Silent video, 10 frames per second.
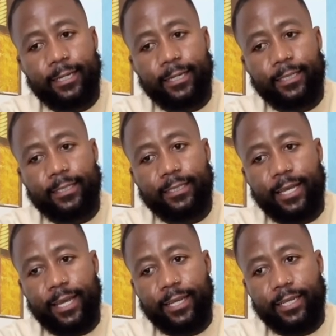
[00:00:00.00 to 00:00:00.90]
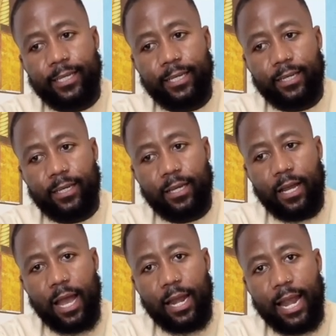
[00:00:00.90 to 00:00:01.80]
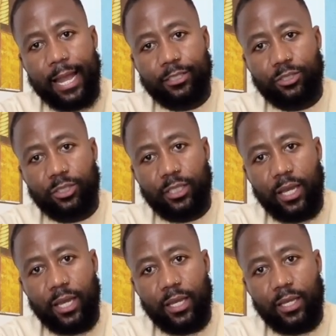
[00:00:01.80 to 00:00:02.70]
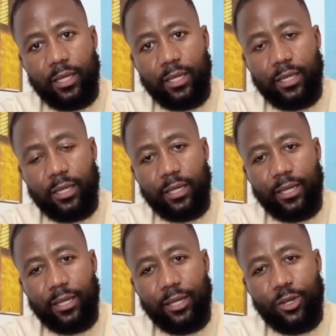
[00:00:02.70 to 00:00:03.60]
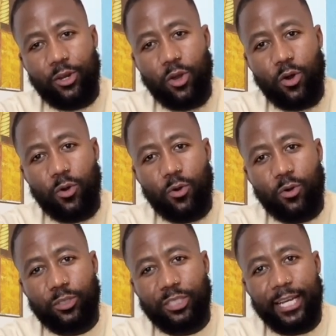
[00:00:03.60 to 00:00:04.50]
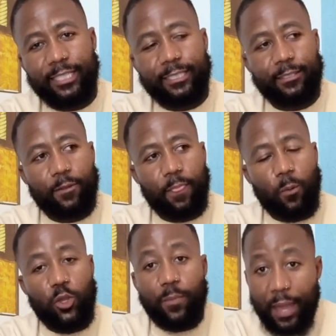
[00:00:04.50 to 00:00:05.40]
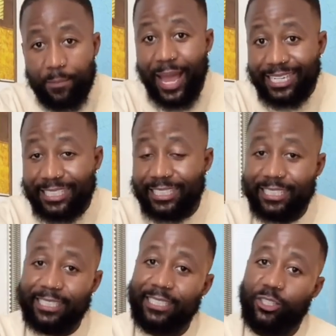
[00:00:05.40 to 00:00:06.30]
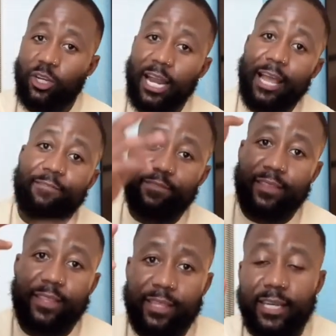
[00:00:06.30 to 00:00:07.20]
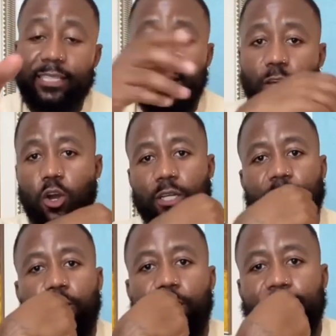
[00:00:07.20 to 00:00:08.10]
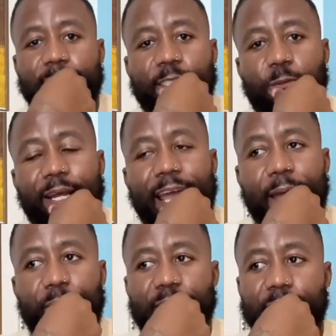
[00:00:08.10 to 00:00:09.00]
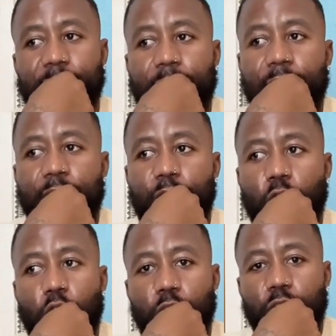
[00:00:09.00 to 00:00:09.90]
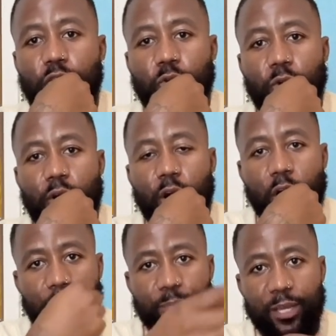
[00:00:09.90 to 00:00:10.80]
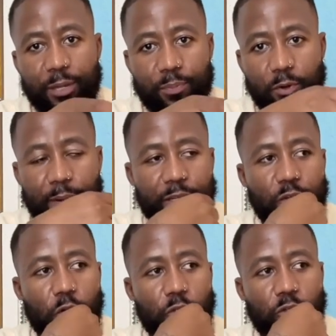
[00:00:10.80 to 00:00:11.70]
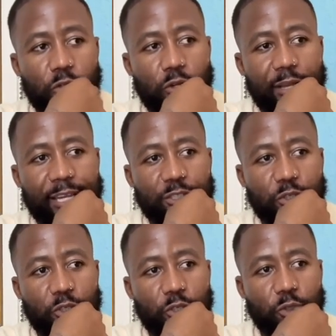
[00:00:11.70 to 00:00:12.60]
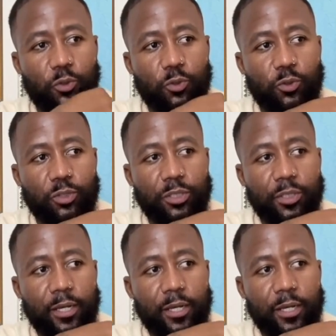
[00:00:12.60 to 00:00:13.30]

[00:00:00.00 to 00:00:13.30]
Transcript: Secondly, I'd like to say, you know, gents, when you make bad decisions in your life, these are the consequences. This is what happens. Not only do you hurt people, but you also don't get to choose